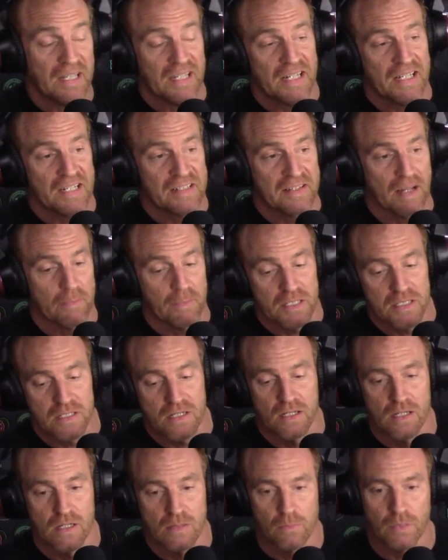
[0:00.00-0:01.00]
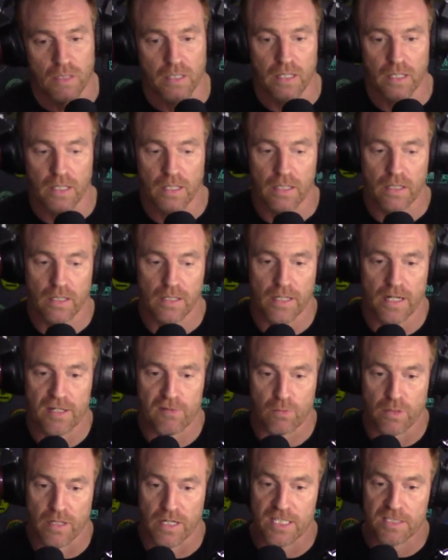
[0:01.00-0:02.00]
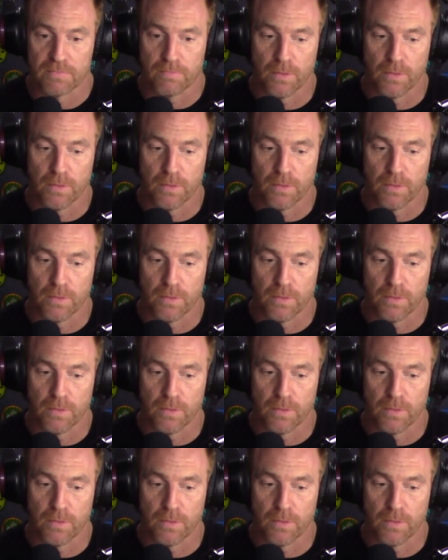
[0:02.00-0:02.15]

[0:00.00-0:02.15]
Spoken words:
It has happened, but it is what it is.